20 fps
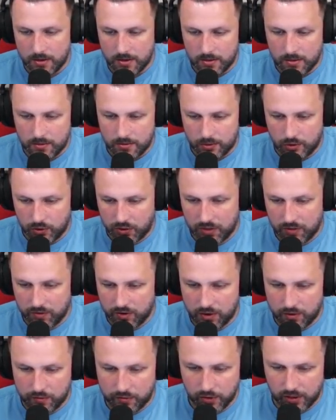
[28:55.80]
Not
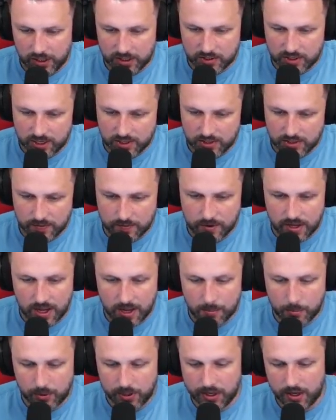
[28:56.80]
giving a full extensive
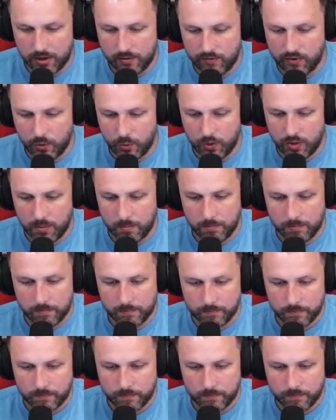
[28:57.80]
gameplay review of them.